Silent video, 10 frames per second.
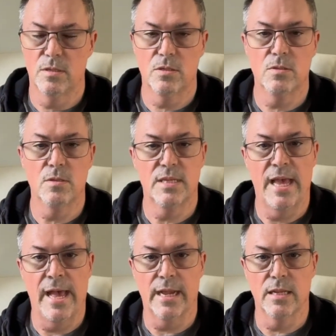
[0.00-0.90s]
to the
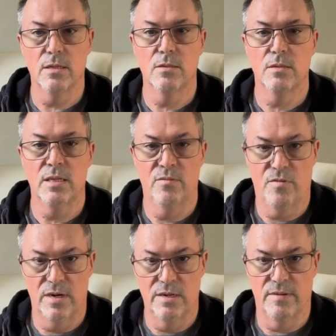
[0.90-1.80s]
target in
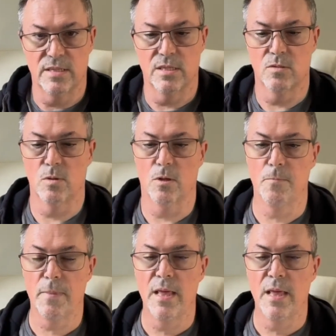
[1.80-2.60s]
front of us as well.